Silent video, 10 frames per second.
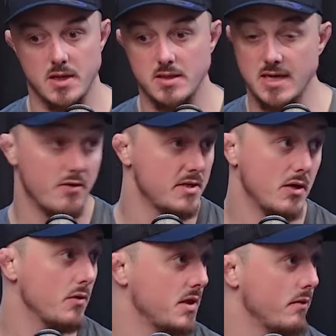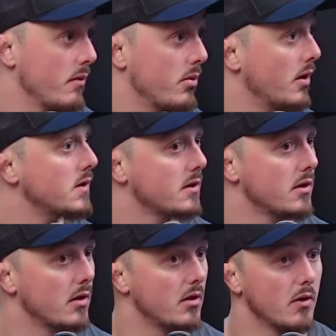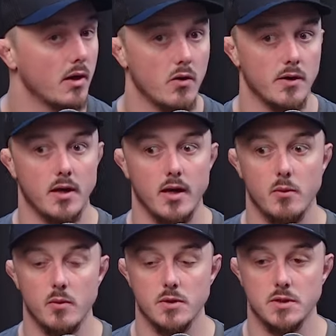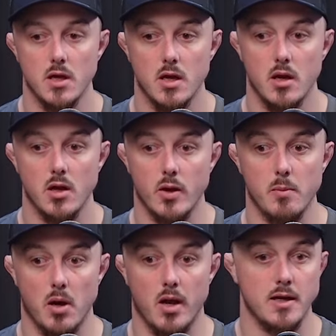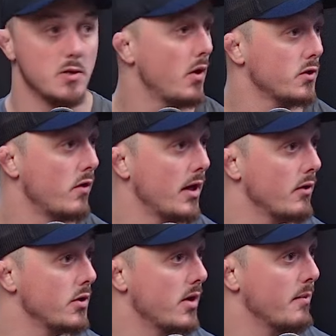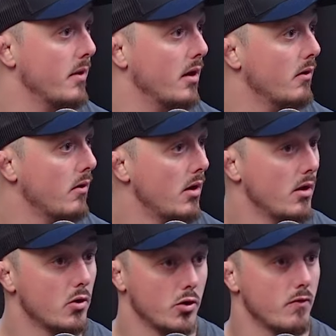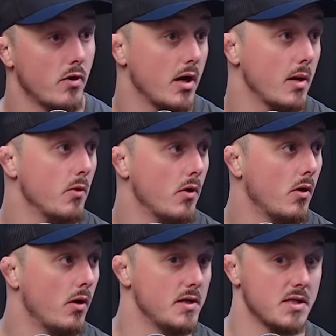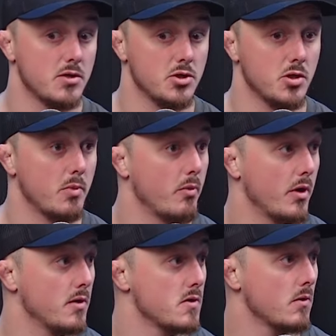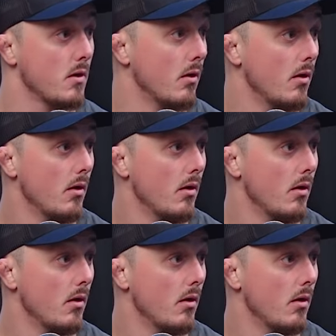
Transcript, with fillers: Darren Tilton, a person who iconically was going blind whilst running on a treadmill, couldn't run anymore. And he said, just chuck my body in the sauna.